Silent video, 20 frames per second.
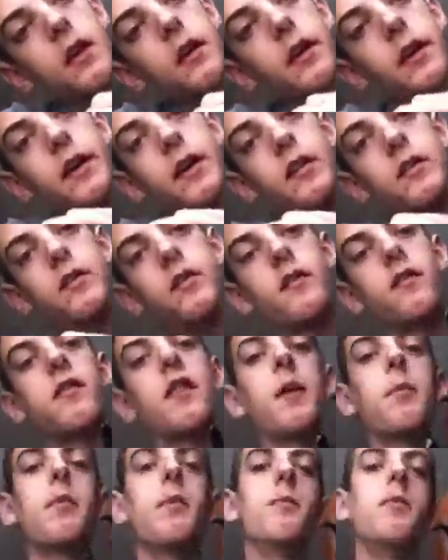Like, it's a
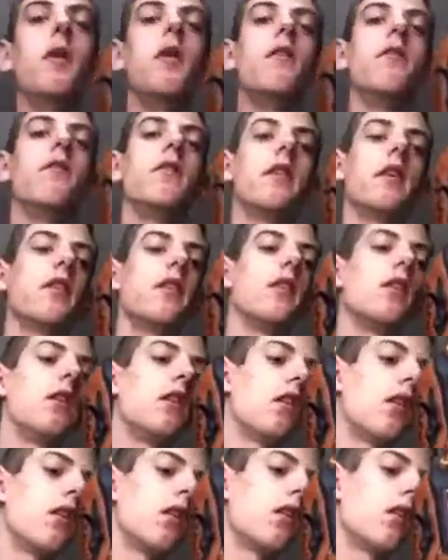step above like
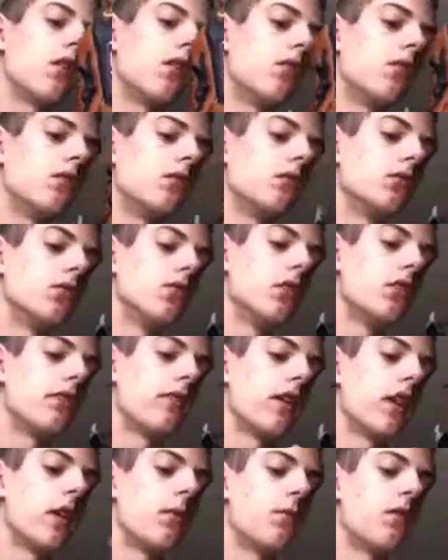the Gold
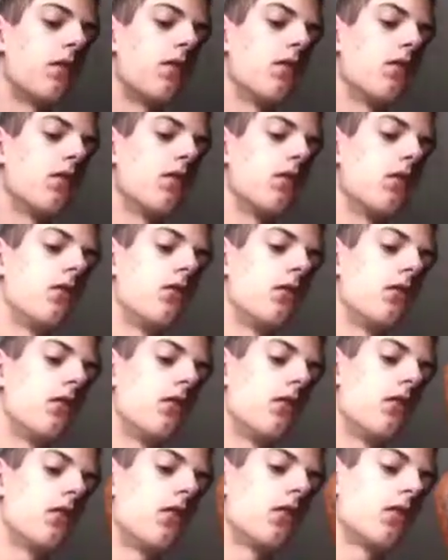Glove Gamer
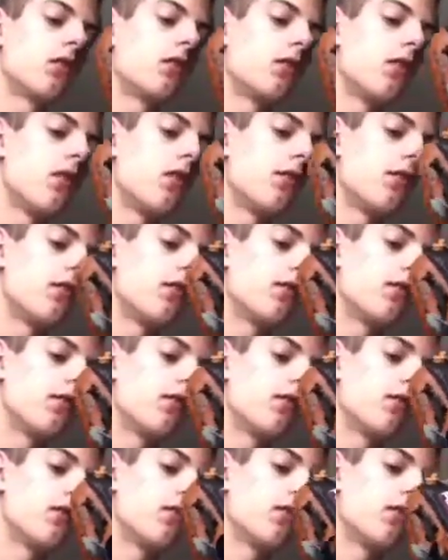gloves
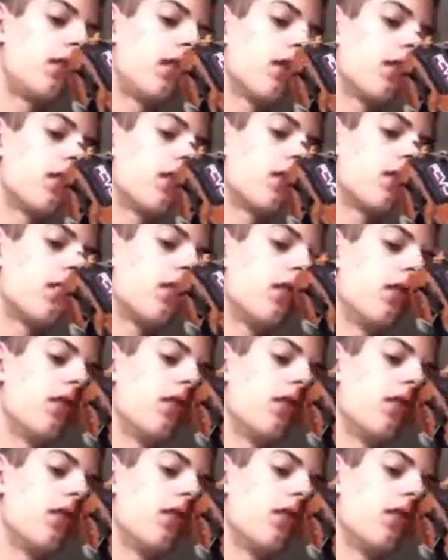leather.